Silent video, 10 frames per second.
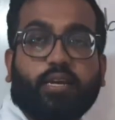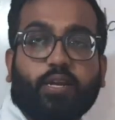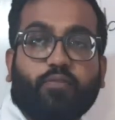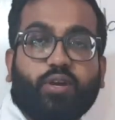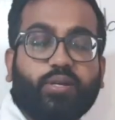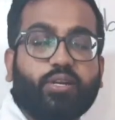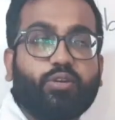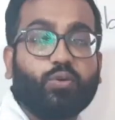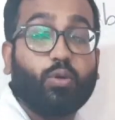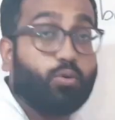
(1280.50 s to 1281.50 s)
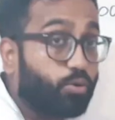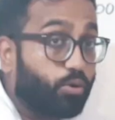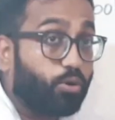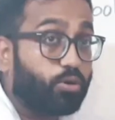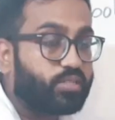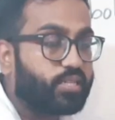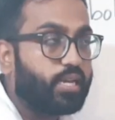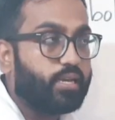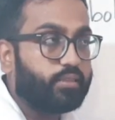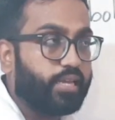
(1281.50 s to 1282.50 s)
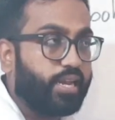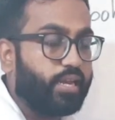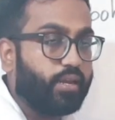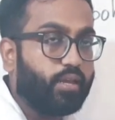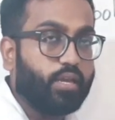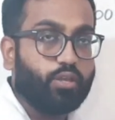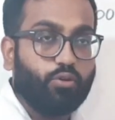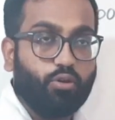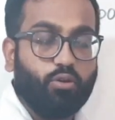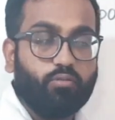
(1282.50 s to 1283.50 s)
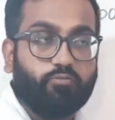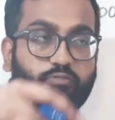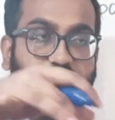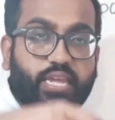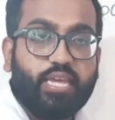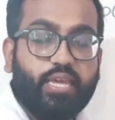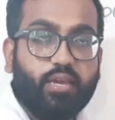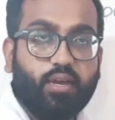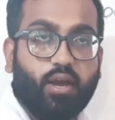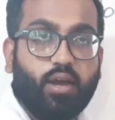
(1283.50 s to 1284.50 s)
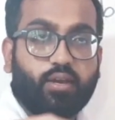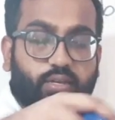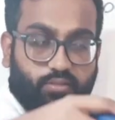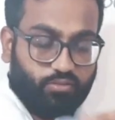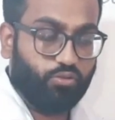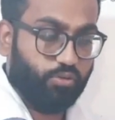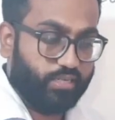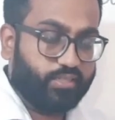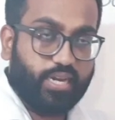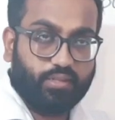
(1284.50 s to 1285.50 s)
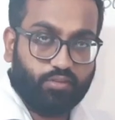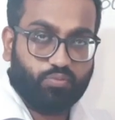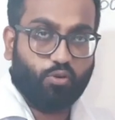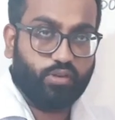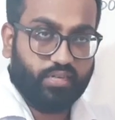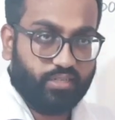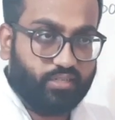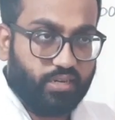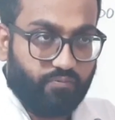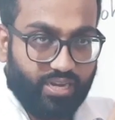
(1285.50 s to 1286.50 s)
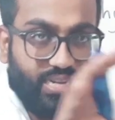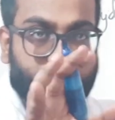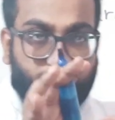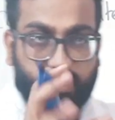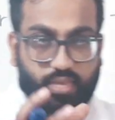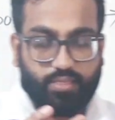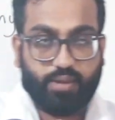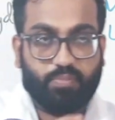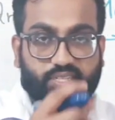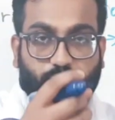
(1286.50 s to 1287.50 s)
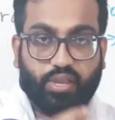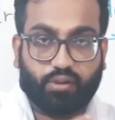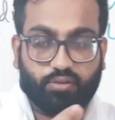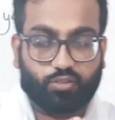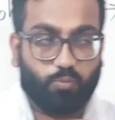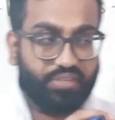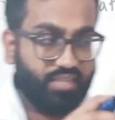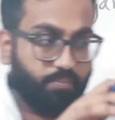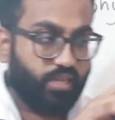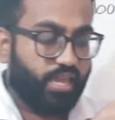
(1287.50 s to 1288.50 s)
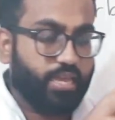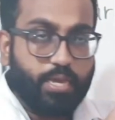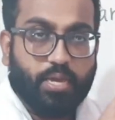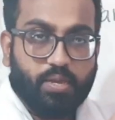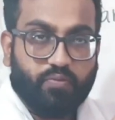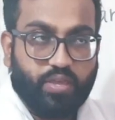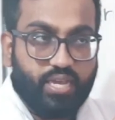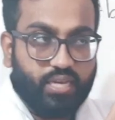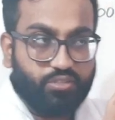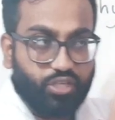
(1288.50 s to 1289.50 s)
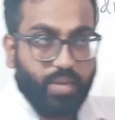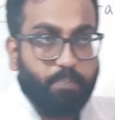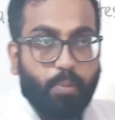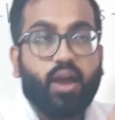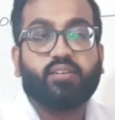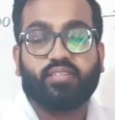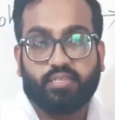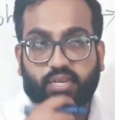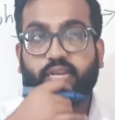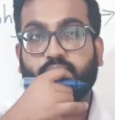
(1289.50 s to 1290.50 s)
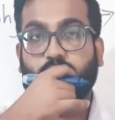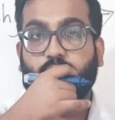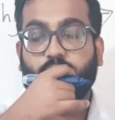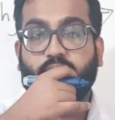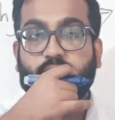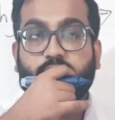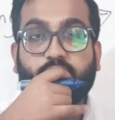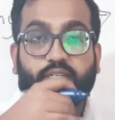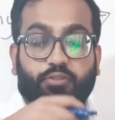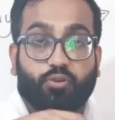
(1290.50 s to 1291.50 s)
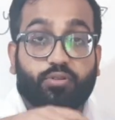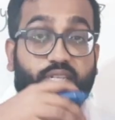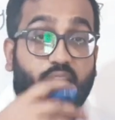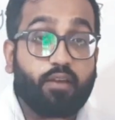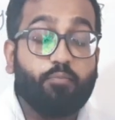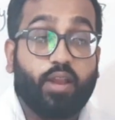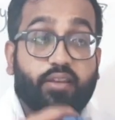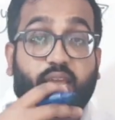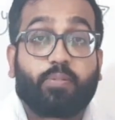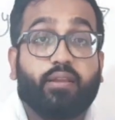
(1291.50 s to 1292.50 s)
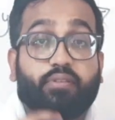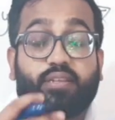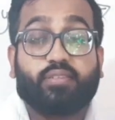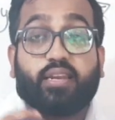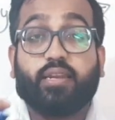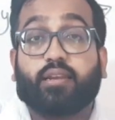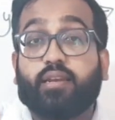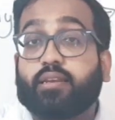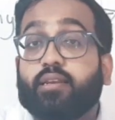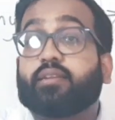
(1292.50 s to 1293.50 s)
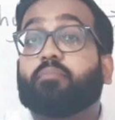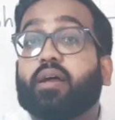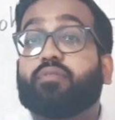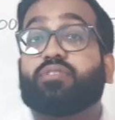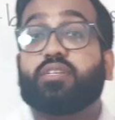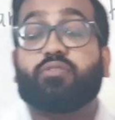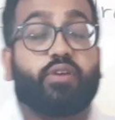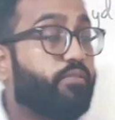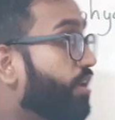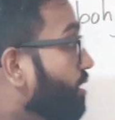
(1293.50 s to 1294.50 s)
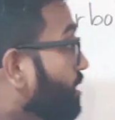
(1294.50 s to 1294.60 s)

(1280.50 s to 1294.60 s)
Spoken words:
converted to glucose. Then villi are, inside the small intestine, villis are there. That means the microscopic, something like finger shaped parts inside there, right? So those have blood capillaries and little blood vessels very well.